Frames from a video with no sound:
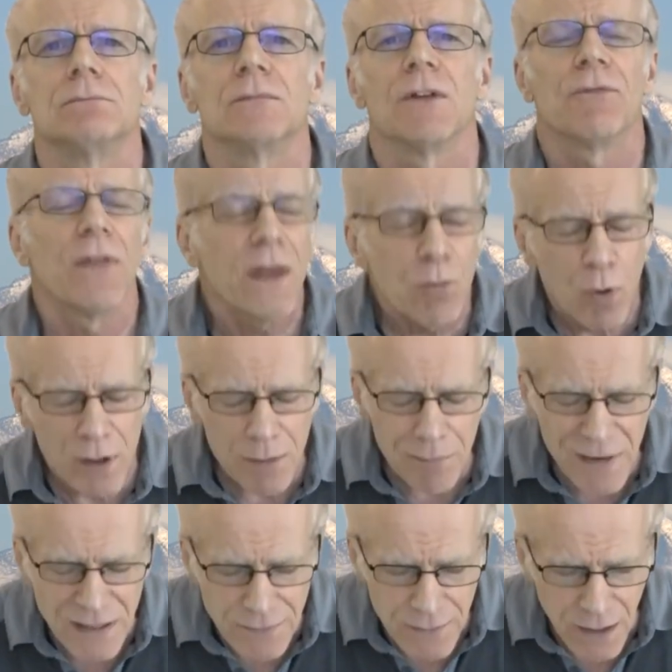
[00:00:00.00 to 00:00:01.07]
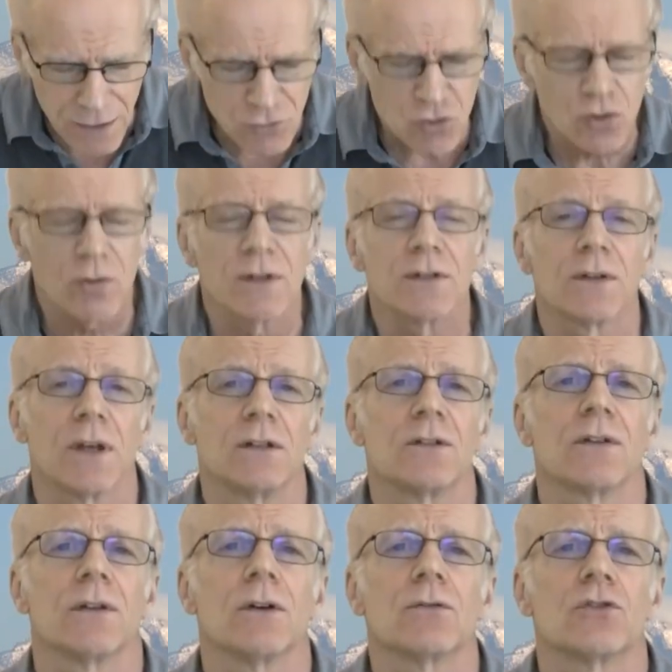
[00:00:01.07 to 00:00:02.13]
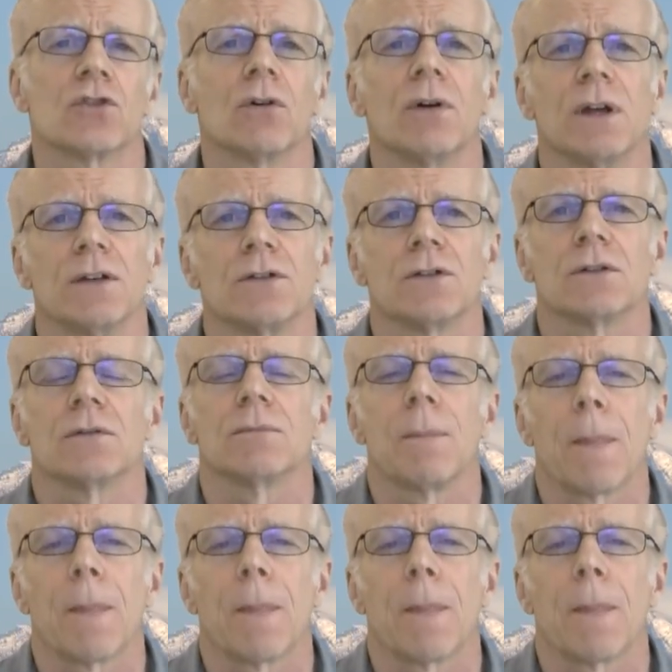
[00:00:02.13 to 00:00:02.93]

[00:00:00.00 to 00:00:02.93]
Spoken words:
If they want to make that choice, that's their choice.